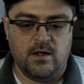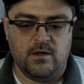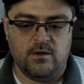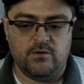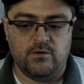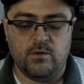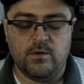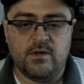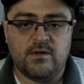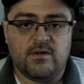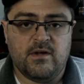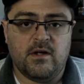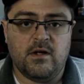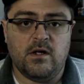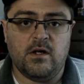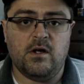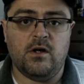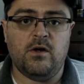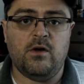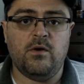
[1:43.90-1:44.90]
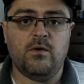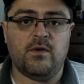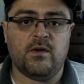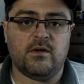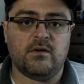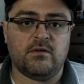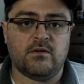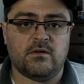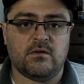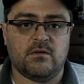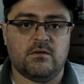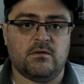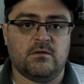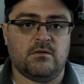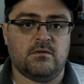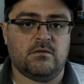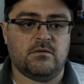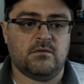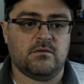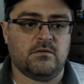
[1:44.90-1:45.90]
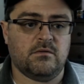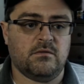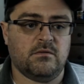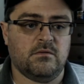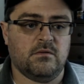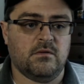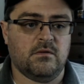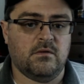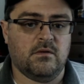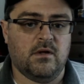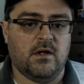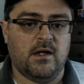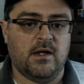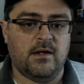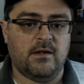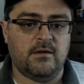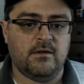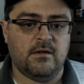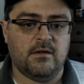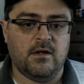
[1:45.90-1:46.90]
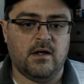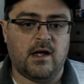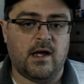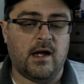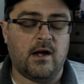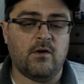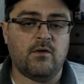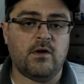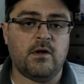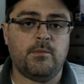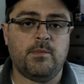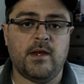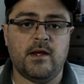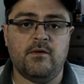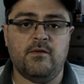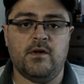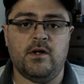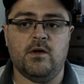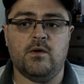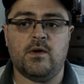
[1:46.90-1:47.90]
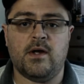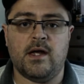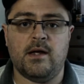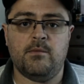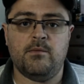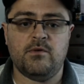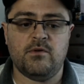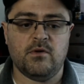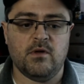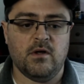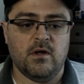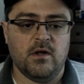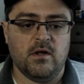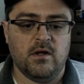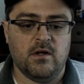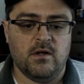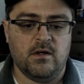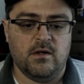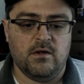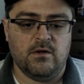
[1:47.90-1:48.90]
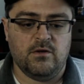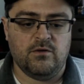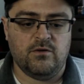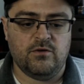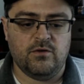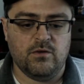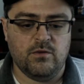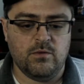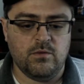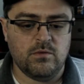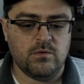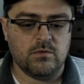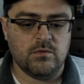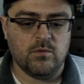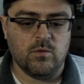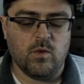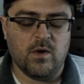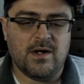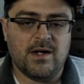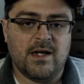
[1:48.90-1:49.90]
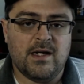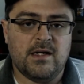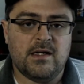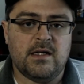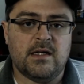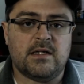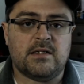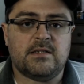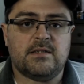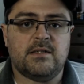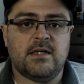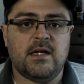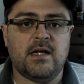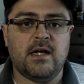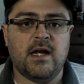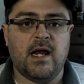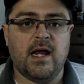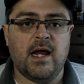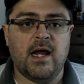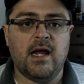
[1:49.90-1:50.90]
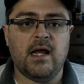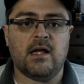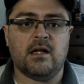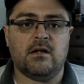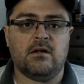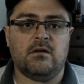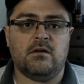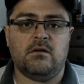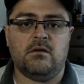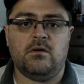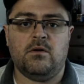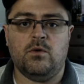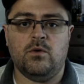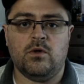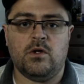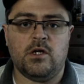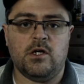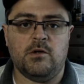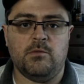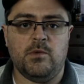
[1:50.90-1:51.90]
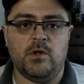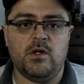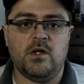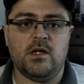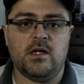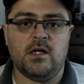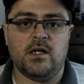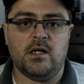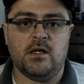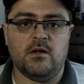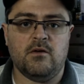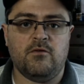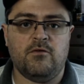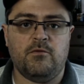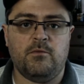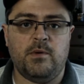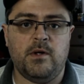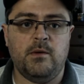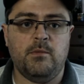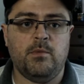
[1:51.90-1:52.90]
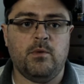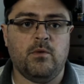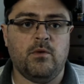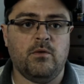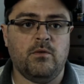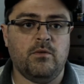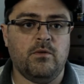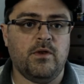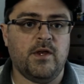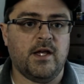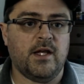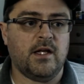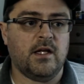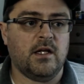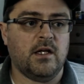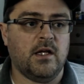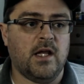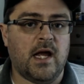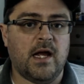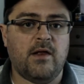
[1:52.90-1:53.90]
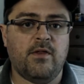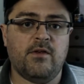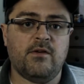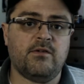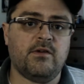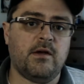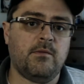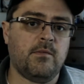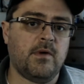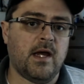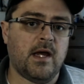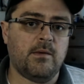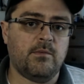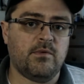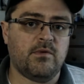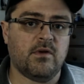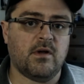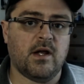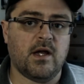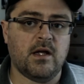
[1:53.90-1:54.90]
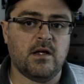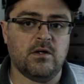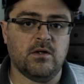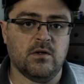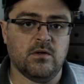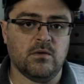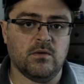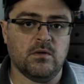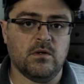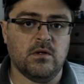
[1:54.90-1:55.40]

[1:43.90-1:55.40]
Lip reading: So I decided to do this. And I already play video games, so why not extend a hand to a community of people that like the same games that I do,